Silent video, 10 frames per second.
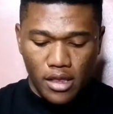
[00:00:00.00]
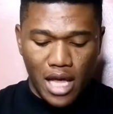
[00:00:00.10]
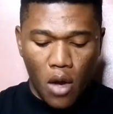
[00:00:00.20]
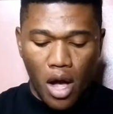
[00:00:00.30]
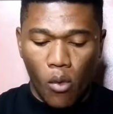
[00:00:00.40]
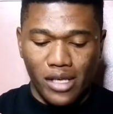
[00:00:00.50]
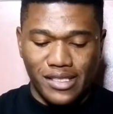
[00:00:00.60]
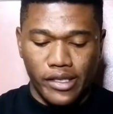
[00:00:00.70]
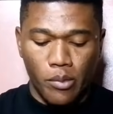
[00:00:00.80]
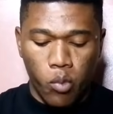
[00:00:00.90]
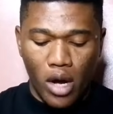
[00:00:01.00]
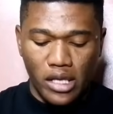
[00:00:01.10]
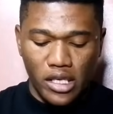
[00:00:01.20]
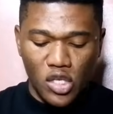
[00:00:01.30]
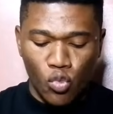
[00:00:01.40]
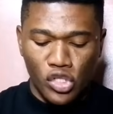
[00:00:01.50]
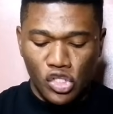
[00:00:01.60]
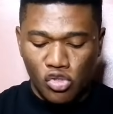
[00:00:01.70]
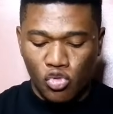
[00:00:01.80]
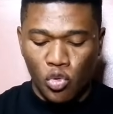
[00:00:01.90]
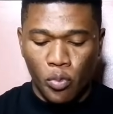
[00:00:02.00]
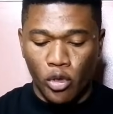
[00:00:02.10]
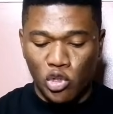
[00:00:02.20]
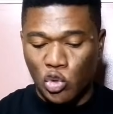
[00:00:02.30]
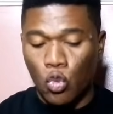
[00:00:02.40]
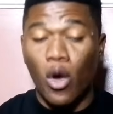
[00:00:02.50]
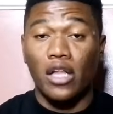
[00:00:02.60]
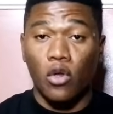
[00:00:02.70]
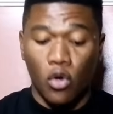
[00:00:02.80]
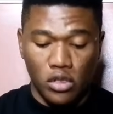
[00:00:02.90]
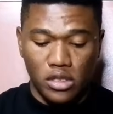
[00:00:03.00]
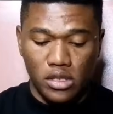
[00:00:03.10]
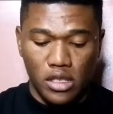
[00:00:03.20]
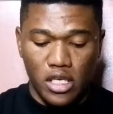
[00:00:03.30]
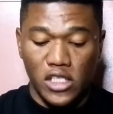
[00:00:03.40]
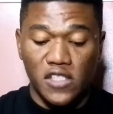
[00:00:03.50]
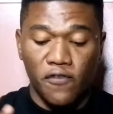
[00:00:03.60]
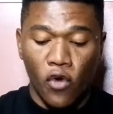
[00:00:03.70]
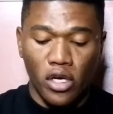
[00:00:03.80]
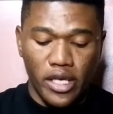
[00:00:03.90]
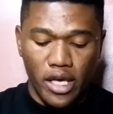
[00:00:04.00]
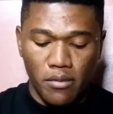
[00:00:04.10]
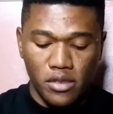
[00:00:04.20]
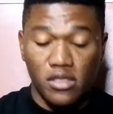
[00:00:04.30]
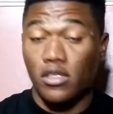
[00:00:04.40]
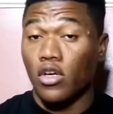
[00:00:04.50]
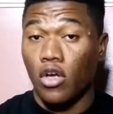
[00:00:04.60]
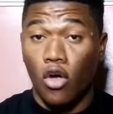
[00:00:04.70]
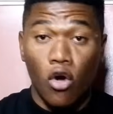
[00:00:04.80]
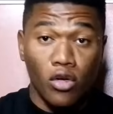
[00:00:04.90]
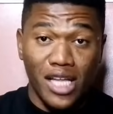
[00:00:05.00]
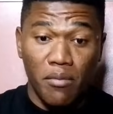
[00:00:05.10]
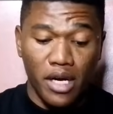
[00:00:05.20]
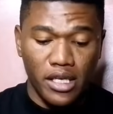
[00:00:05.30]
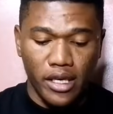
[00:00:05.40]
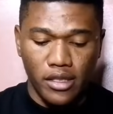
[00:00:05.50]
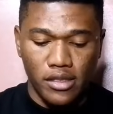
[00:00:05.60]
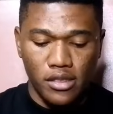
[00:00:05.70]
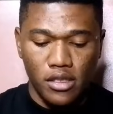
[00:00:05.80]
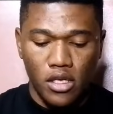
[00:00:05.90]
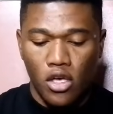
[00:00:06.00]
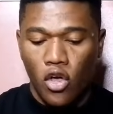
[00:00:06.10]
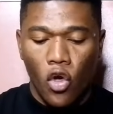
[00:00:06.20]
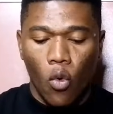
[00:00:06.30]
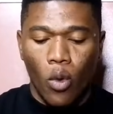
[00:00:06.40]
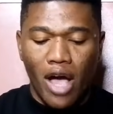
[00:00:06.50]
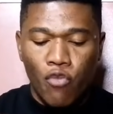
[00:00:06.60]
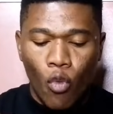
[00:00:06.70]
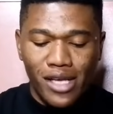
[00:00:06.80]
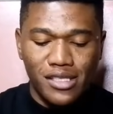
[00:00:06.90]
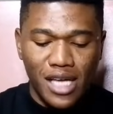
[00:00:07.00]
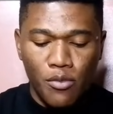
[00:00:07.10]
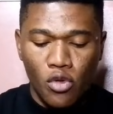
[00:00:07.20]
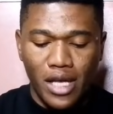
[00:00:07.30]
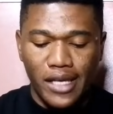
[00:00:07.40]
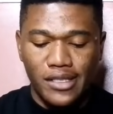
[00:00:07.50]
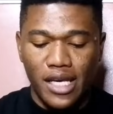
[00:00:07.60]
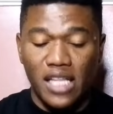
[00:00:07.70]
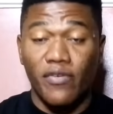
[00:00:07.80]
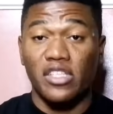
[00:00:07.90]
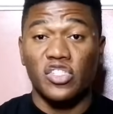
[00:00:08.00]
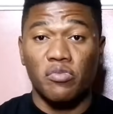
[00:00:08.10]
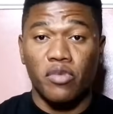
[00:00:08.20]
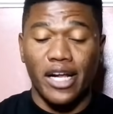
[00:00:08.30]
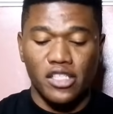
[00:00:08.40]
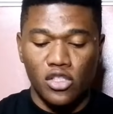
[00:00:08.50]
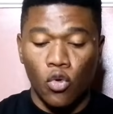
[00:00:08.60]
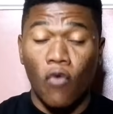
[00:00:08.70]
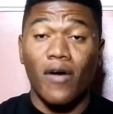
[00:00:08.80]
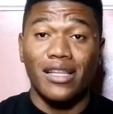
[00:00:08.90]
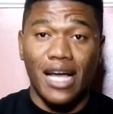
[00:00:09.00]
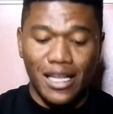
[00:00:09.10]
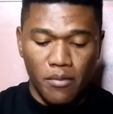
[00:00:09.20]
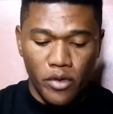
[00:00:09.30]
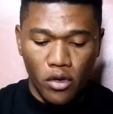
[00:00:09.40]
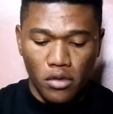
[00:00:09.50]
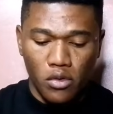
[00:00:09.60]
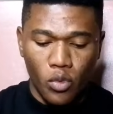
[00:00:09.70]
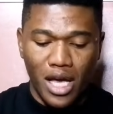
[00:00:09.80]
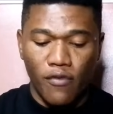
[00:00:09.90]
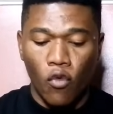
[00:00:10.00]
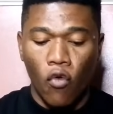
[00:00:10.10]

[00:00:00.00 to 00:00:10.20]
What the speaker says: Now, our sleep 1, in which is 2.21 odds, is 4 games, corner market. We have West Ham United versus Brighton Hove and Albion. We have